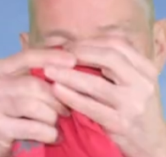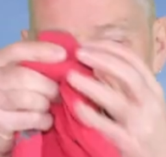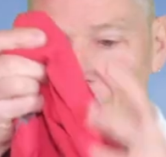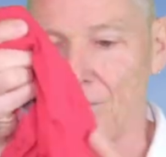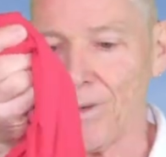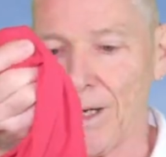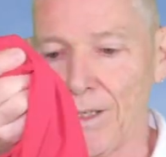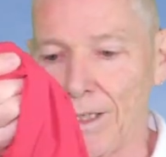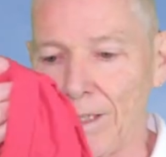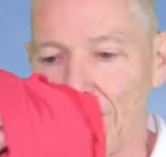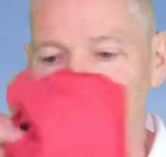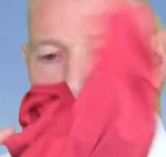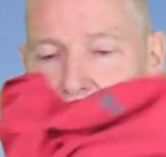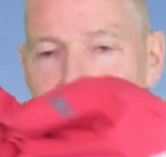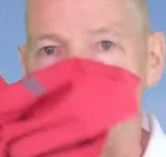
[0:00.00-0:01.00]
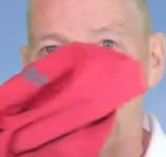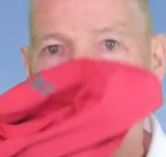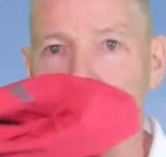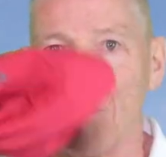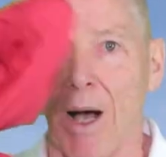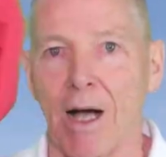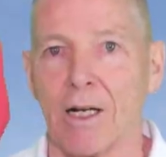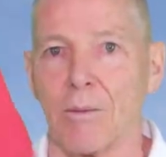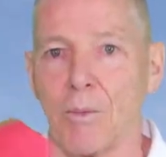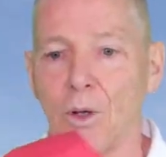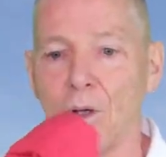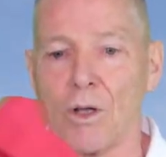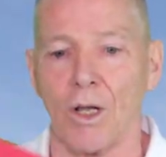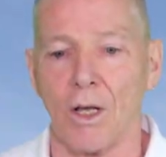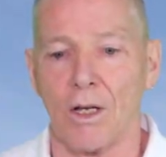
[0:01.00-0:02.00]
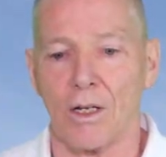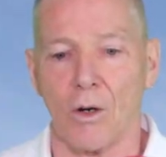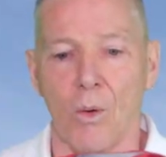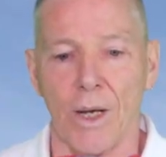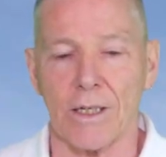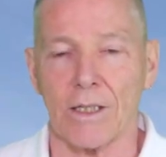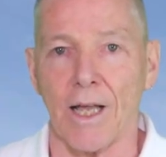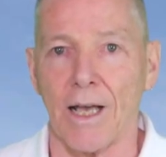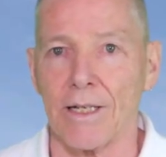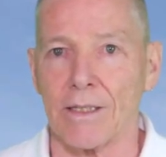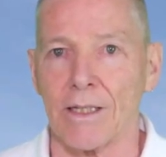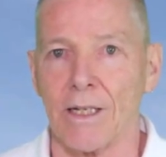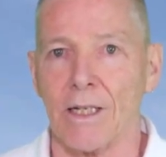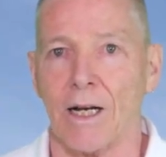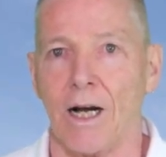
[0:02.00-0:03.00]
It's very easy, very packable, quite light.